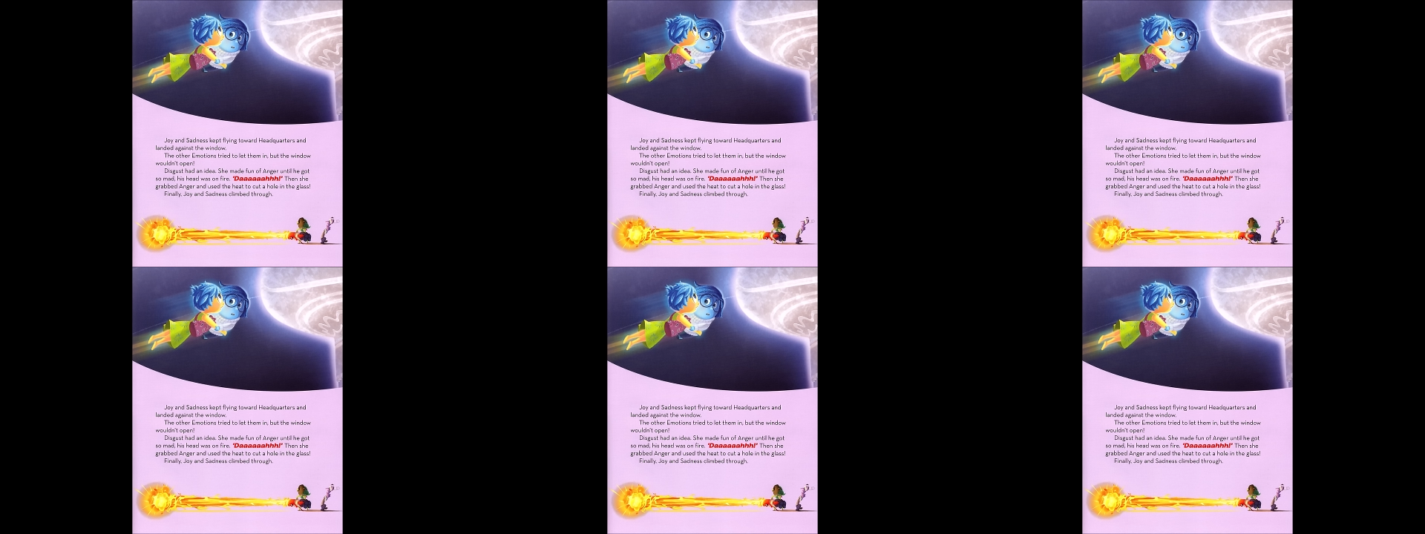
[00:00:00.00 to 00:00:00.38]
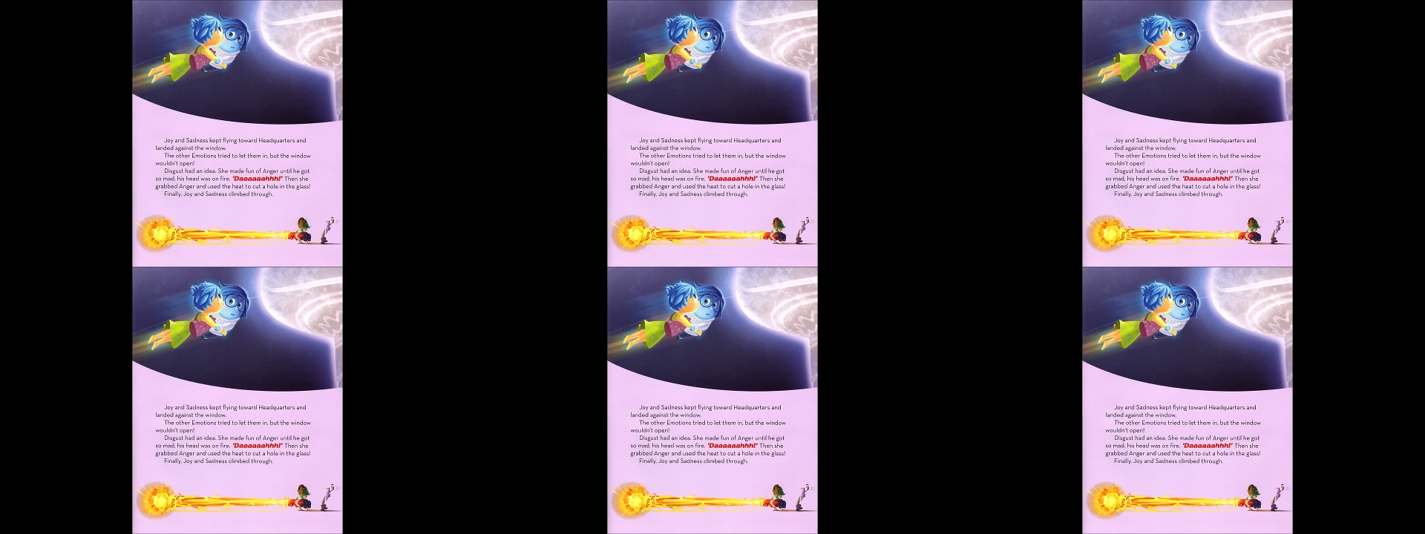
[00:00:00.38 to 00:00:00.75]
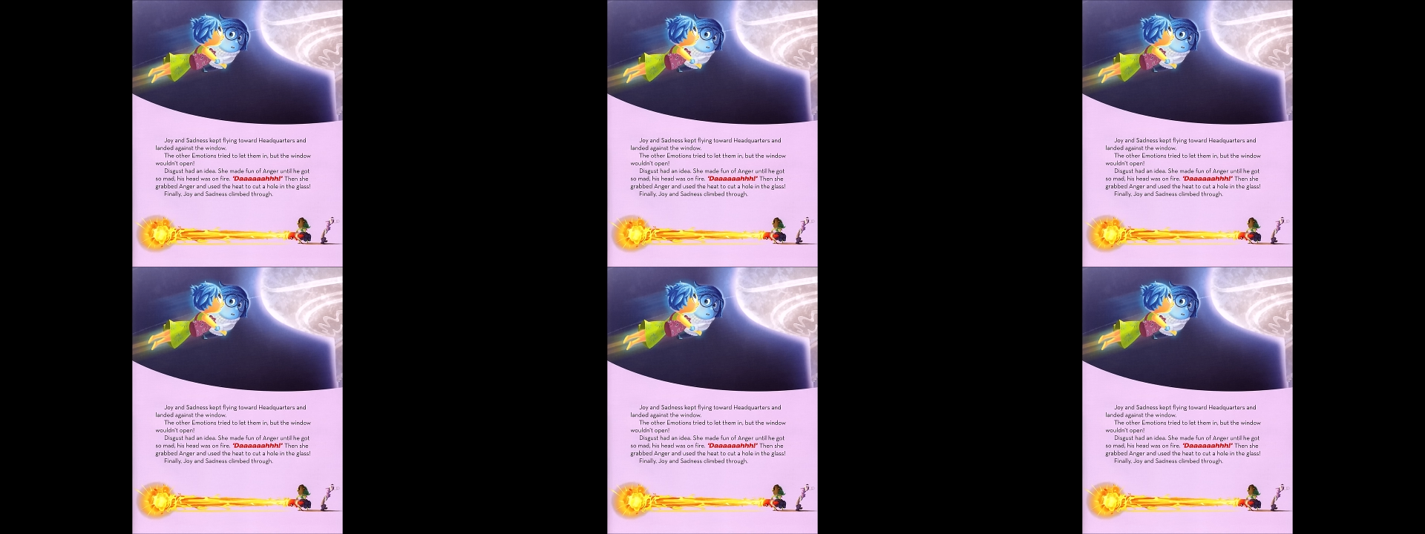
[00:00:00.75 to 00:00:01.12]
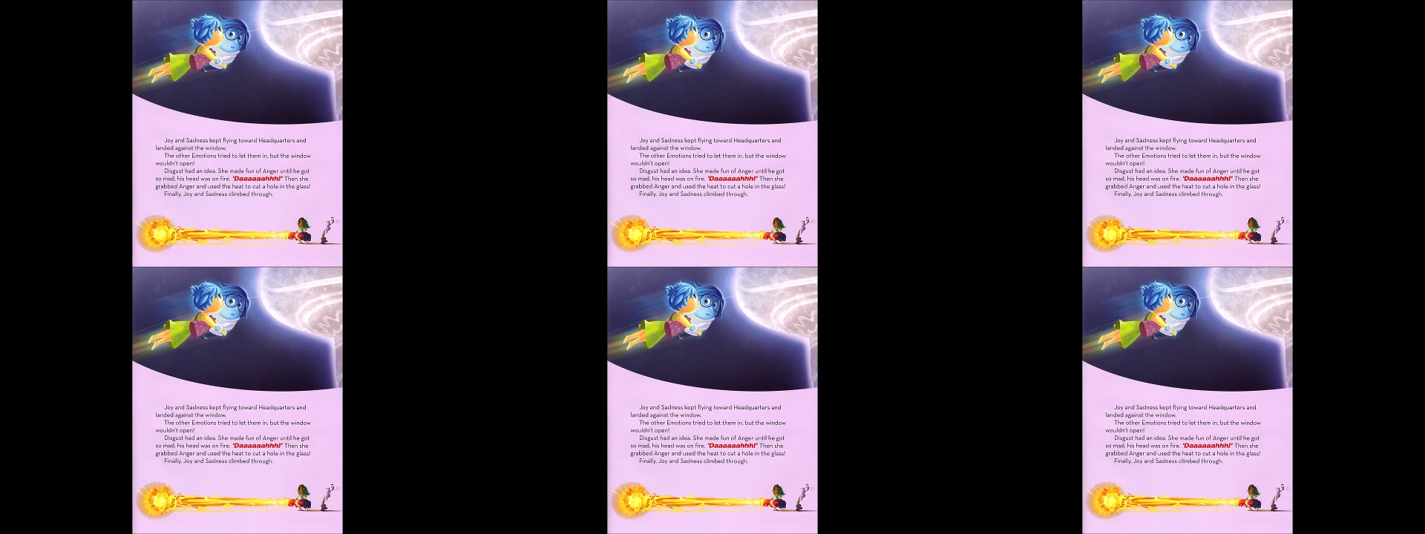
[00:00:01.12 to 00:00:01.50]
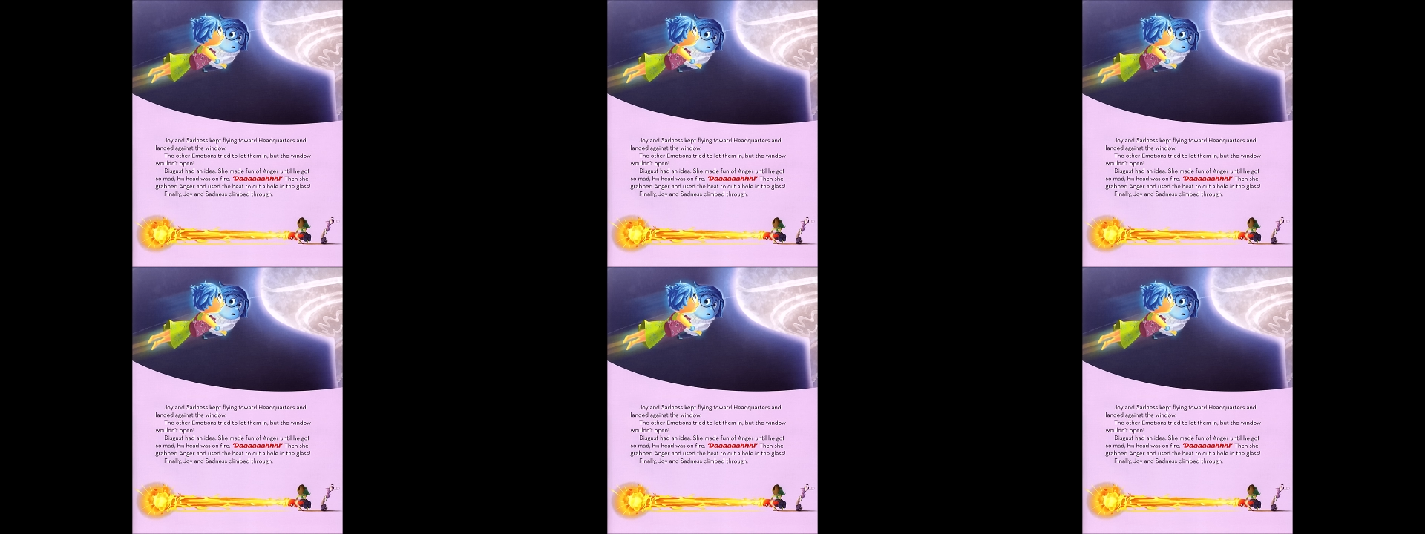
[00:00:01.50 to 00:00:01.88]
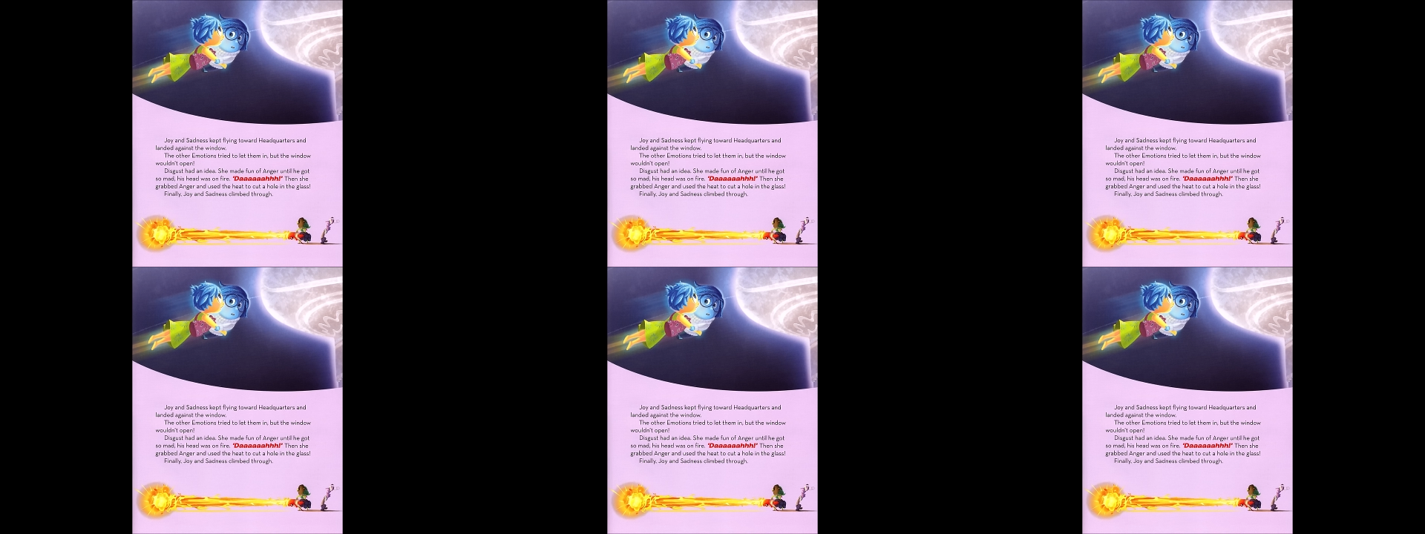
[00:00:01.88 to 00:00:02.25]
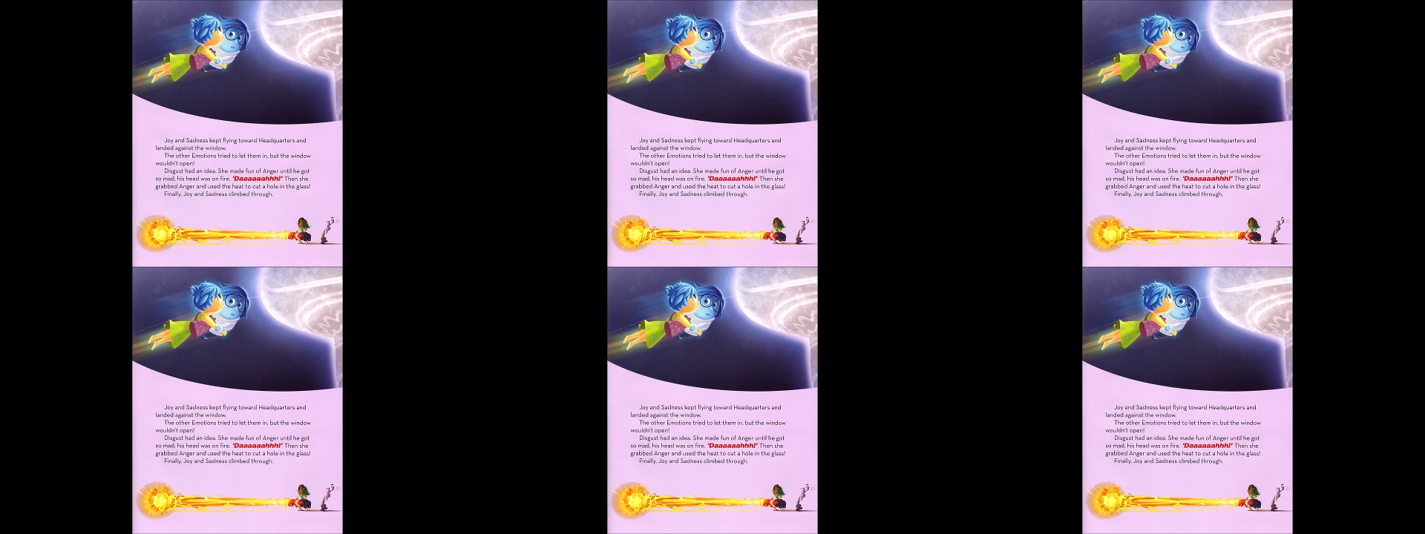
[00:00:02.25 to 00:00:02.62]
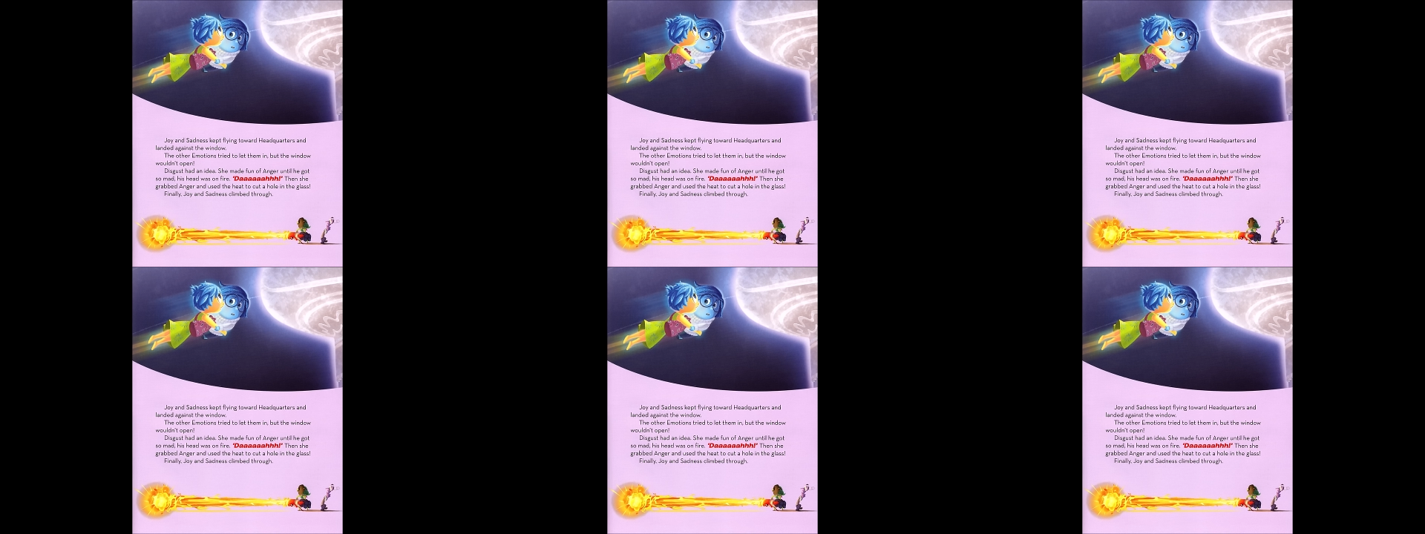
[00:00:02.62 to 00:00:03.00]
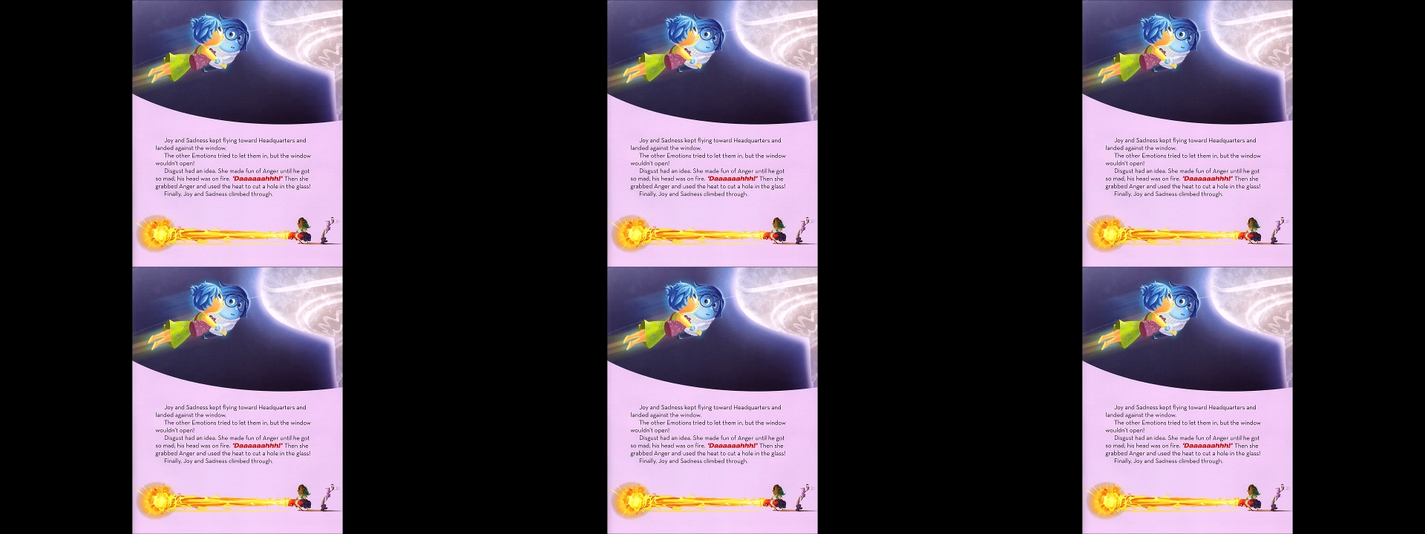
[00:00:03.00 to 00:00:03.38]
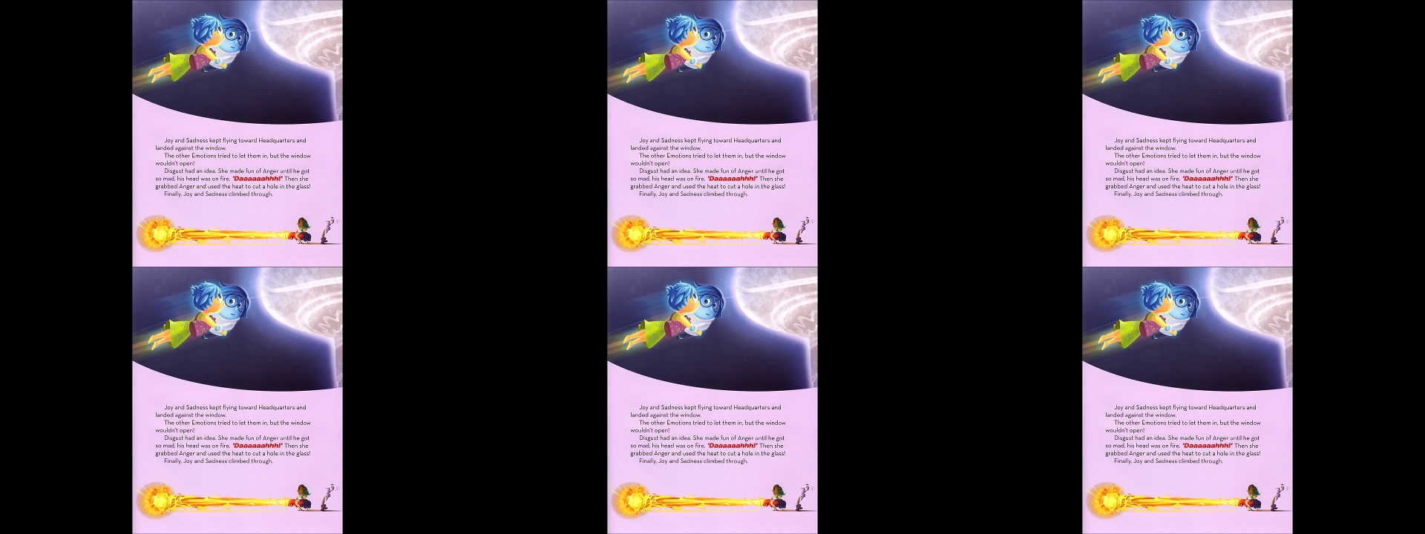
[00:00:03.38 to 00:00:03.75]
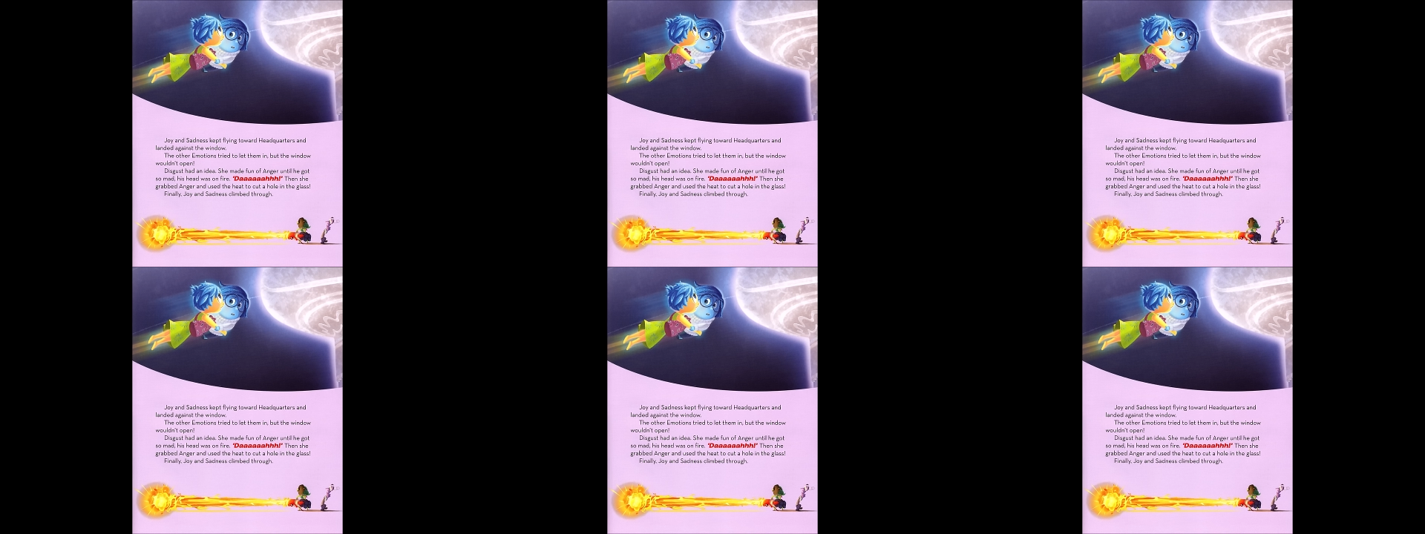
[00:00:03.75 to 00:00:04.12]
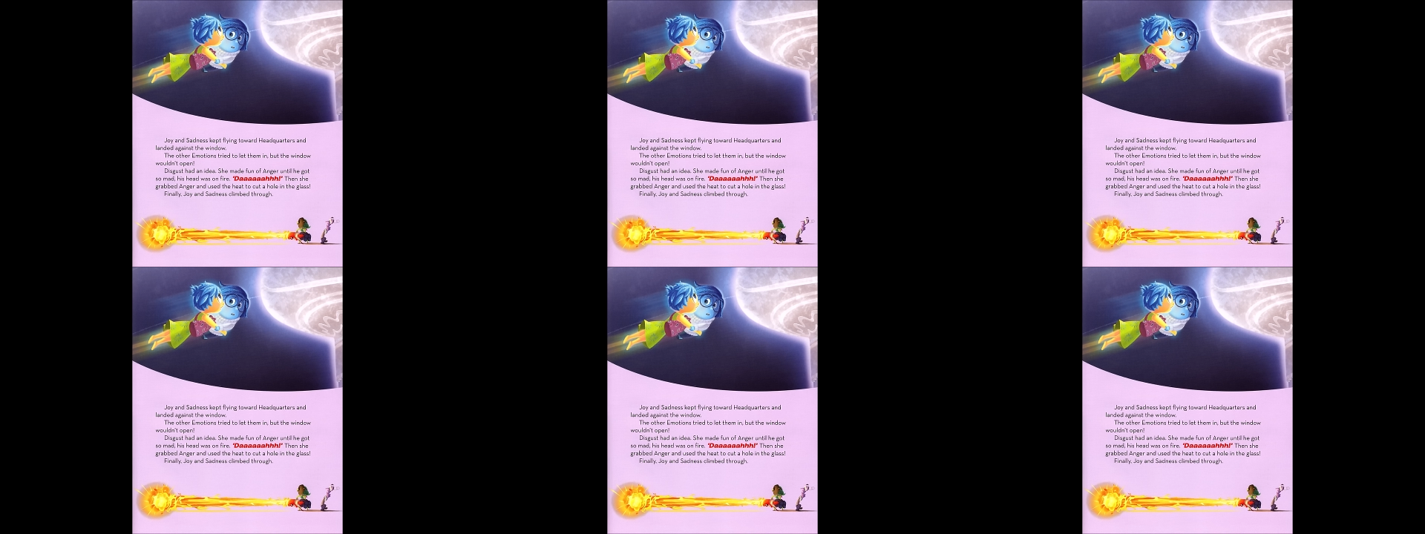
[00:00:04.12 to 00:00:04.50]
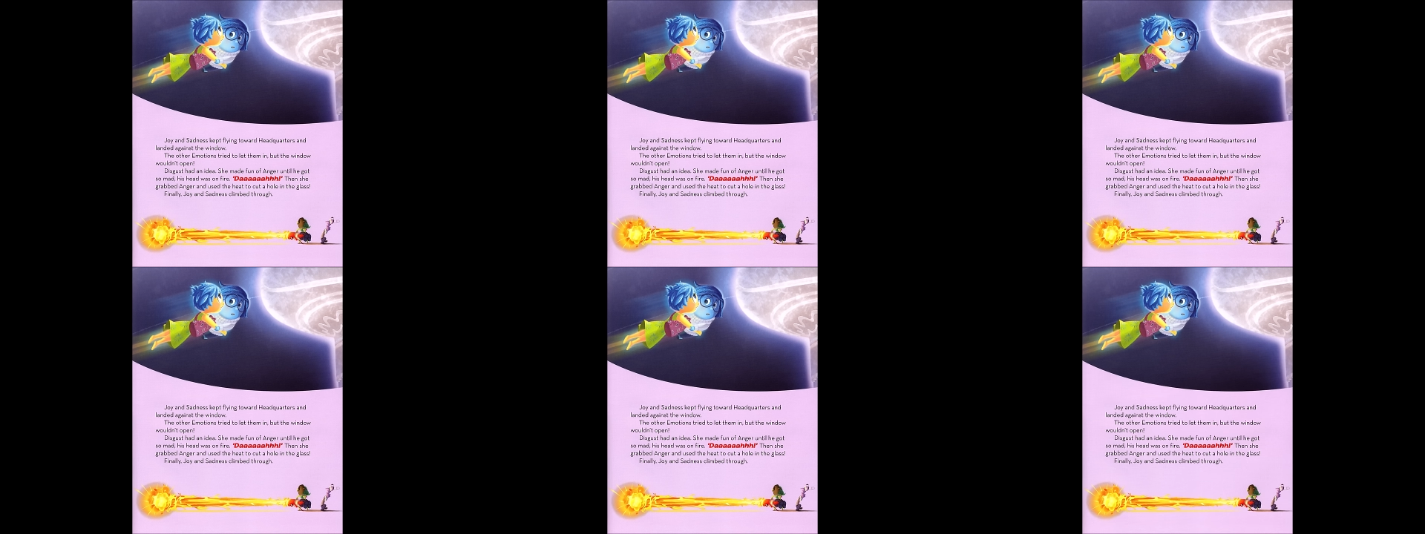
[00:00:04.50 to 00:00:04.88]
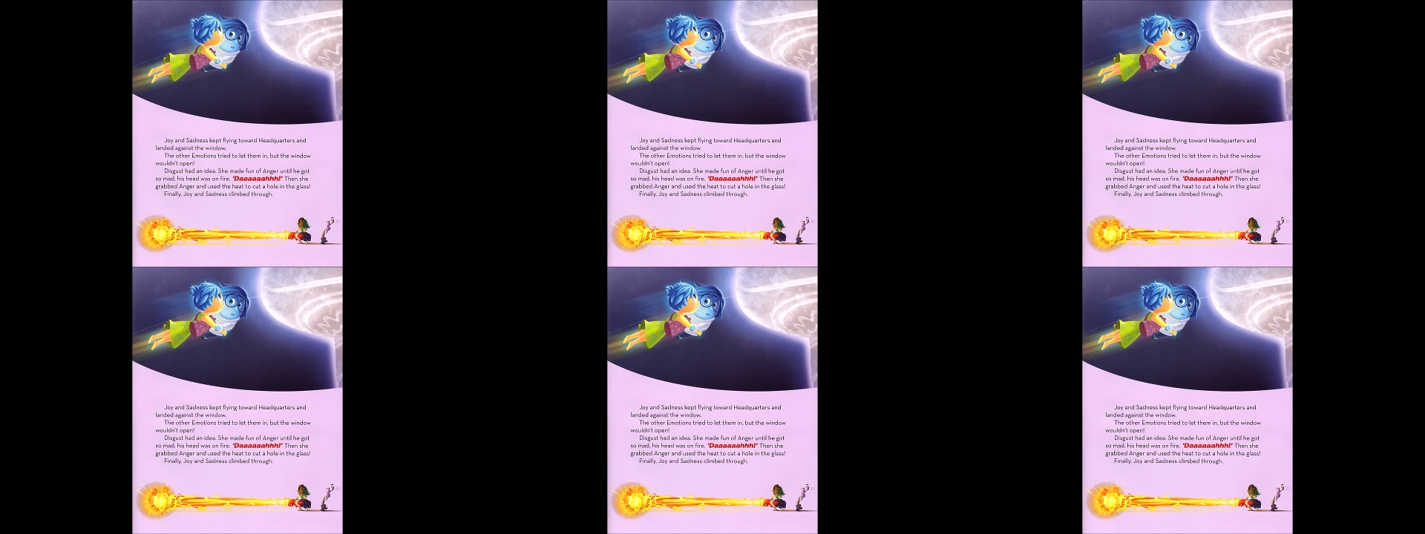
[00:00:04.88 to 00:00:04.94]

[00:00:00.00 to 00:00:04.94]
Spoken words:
(no speaker visible)